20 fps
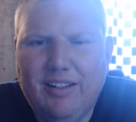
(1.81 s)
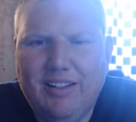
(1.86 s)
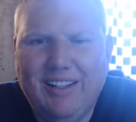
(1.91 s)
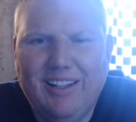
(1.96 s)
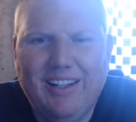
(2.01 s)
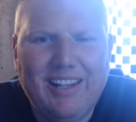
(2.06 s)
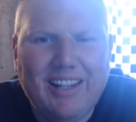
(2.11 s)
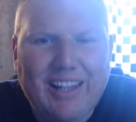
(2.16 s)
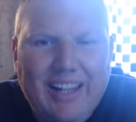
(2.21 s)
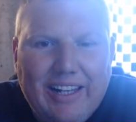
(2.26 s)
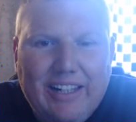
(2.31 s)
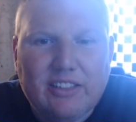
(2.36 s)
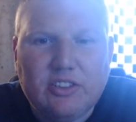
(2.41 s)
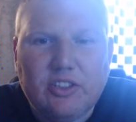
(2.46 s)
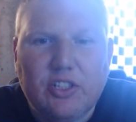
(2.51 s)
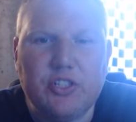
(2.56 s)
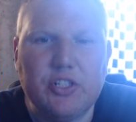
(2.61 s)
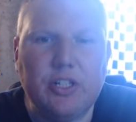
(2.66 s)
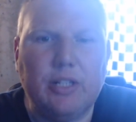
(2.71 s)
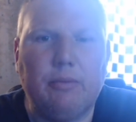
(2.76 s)
Ladies
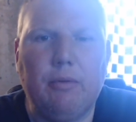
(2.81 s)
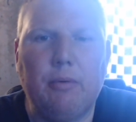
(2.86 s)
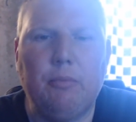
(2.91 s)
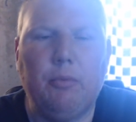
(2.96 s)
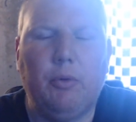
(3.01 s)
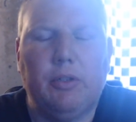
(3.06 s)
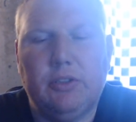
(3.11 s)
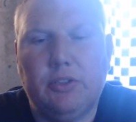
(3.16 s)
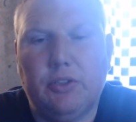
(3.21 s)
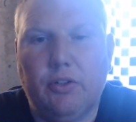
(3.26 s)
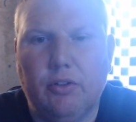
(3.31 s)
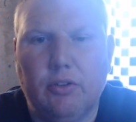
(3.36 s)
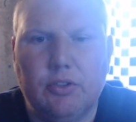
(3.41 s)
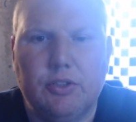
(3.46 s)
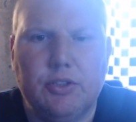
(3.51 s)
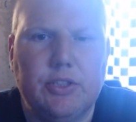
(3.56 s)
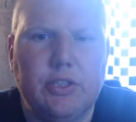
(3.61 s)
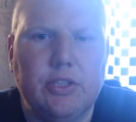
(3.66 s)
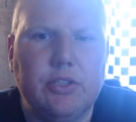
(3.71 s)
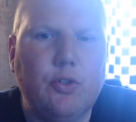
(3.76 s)
and gentlemen, boys and
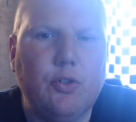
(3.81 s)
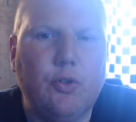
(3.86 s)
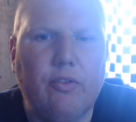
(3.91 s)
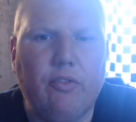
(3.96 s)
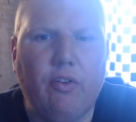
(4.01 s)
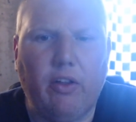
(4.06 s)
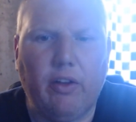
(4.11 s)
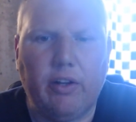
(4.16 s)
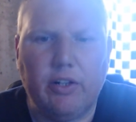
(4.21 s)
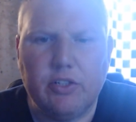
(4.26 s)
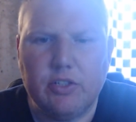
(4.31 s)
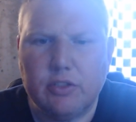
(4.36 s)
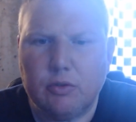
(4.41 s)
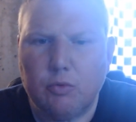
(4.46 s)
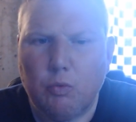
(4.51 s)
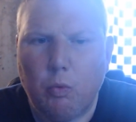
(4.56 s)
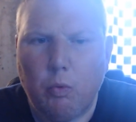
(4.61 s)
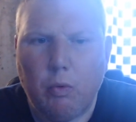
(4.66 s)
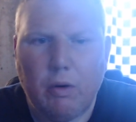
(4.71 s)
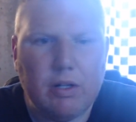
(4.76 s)
girls, children of all ages,
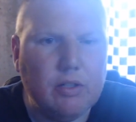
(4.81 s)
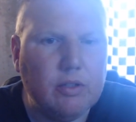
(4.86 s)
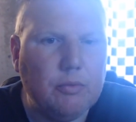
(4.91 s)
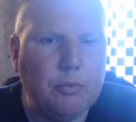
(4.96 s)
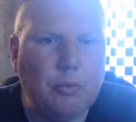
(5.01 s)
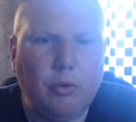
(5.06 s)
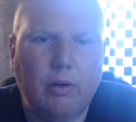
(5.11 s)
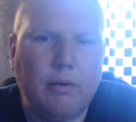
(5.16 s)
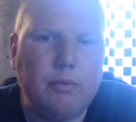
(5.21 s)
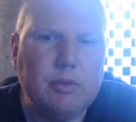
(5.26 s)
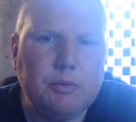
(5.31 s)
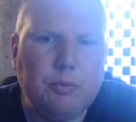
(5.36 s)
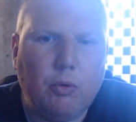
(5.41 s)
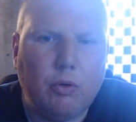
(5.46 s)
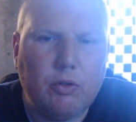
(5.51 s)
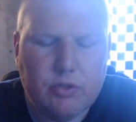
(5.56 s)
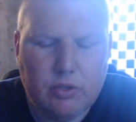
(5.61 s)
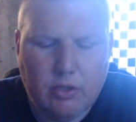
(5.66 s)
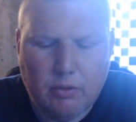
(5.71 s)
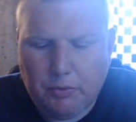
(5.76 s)
welcome to our
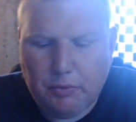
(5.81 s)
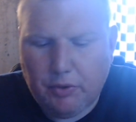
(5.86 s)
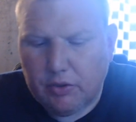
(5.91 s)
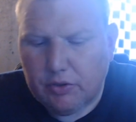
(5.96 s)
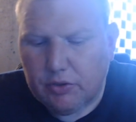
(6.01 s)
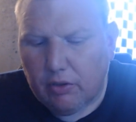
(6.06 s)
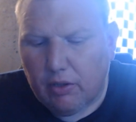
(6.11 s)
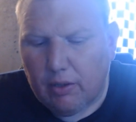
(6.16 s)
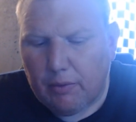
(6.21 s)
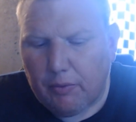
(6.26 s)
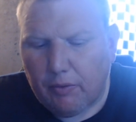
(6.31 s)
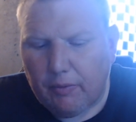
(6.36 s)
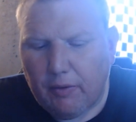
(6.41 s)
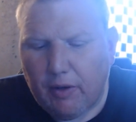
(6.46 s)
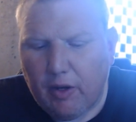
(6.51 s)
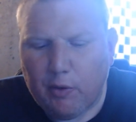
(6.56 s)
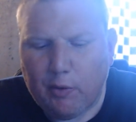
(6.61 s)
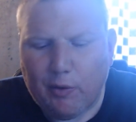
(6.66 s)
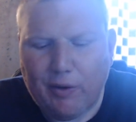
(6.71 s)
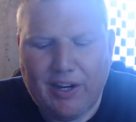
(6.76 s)
sports show. I'm your host, Robert.
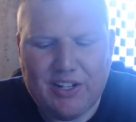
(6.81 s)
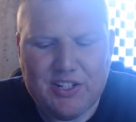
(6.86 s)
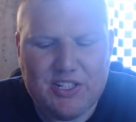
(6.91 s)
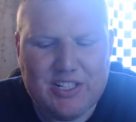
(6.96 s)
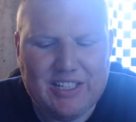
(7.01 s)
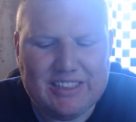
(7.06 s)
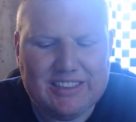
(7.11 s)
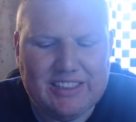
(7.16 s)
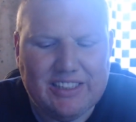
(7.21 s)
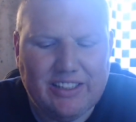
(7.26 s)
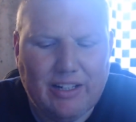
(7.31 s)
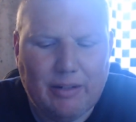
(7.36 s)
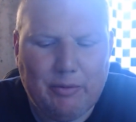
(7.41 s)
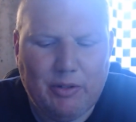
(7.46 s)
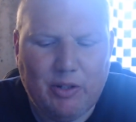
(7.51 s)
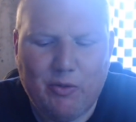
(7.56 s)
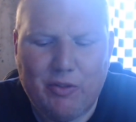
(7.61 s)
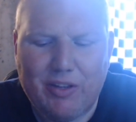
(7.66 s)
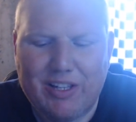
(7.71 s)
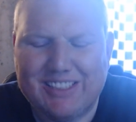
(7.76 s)
Alright,
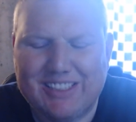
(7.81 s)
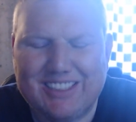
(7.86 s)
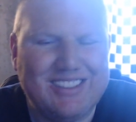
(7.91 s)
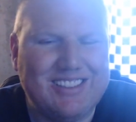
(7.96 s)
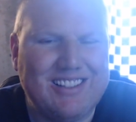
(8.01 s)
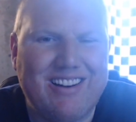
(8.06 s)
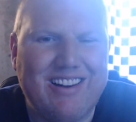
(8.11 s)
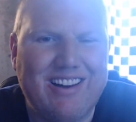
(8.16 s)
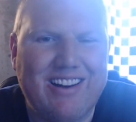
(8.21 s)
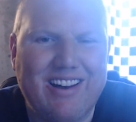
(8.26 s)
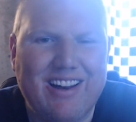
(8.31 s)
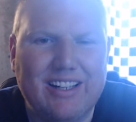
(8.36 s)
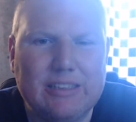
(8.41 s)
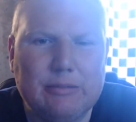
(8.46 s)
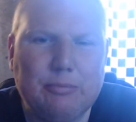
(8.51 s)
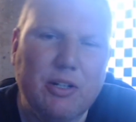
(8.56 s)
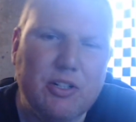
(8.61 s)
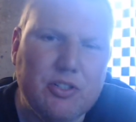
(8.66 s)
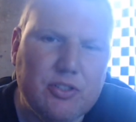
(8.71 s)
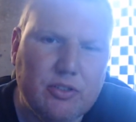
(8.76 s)
GCW, the Sunday night
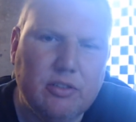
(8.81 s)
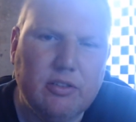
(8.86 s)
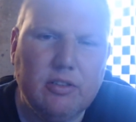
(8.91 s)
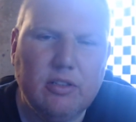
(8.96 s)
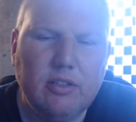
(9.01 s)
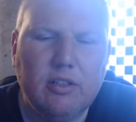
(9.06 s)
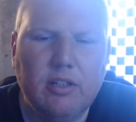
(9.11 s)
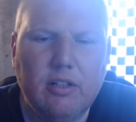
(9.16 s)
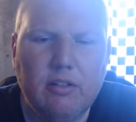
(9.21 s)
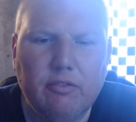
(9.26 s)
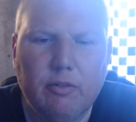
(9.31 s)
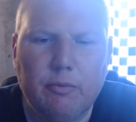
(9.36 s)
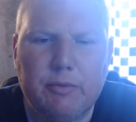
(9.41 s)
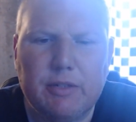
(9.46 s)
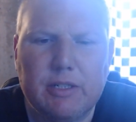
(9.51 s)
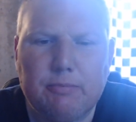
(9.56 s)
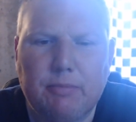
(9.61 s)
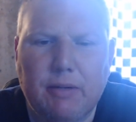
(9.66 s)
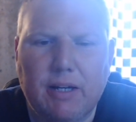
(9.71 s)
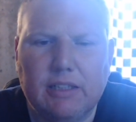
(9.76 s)
special from
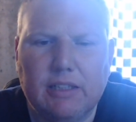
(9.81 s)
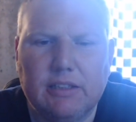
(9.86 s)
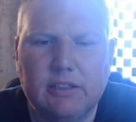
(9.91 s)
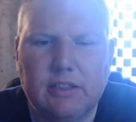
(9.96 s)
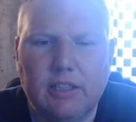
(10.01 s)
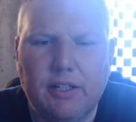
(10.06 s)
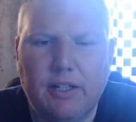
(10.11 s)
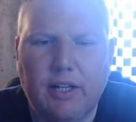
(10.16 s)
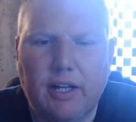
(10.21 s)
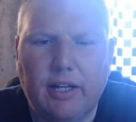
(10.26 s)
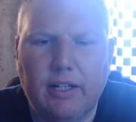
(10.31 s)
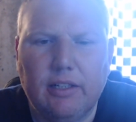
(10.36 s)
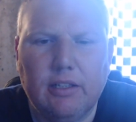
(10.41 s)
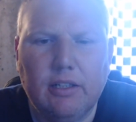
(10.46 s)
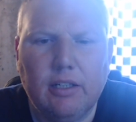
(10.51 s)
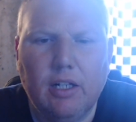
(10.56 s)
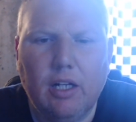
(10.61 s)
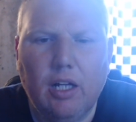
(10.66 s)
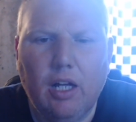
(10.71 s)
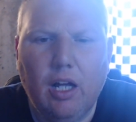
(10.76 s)
this past Sunday.
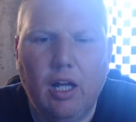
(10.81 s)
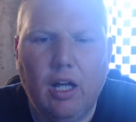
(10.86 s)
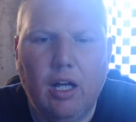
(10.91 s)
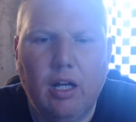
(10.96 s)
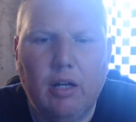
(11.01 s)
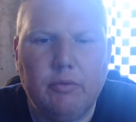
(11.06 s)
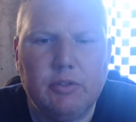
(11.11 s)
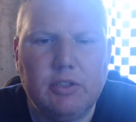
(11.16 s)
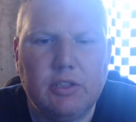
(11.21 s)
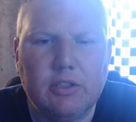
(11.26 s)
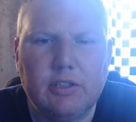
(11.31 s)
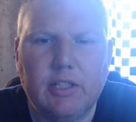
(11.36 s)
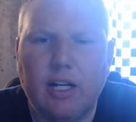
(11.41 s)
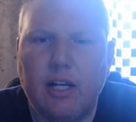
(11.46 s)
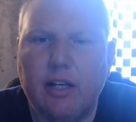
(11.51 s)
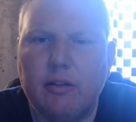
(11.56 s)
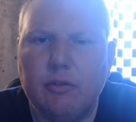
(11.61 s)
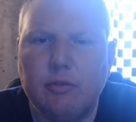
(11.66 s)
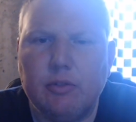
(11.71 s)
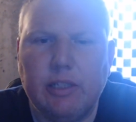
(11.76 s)

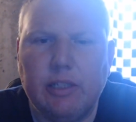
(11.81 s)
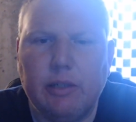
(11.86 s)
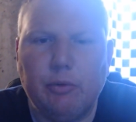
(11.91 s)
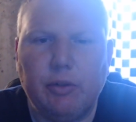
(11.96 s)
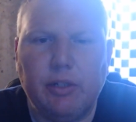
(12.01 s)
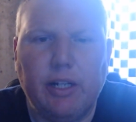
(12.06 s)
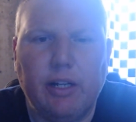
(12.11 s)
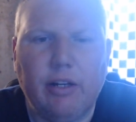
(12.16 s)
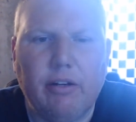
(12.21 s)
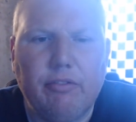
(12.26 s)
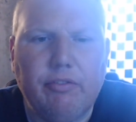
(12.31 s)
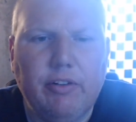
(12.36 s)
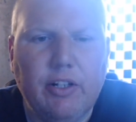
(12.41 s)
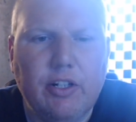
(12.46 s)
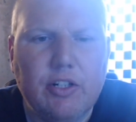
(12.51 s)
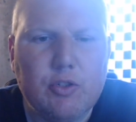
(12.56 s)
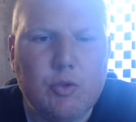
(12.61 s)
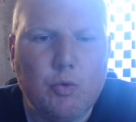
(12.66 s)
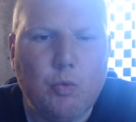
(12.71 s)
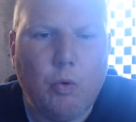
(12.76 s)
Was able to get it
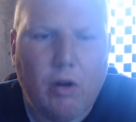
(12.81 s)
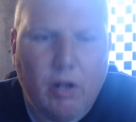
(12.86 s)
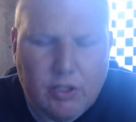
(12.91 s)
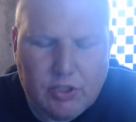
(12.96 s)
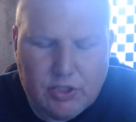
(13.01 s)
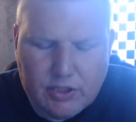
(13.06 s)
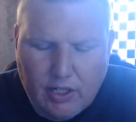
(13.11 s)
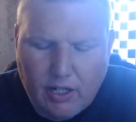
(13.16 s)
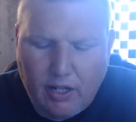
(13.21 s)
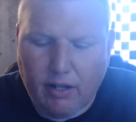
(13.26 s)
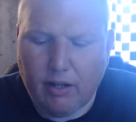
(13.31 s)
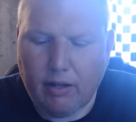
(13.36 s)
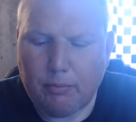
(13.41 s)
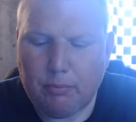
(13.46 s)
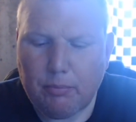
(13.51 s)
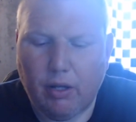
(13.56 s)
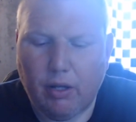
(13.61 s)
finished, watched up.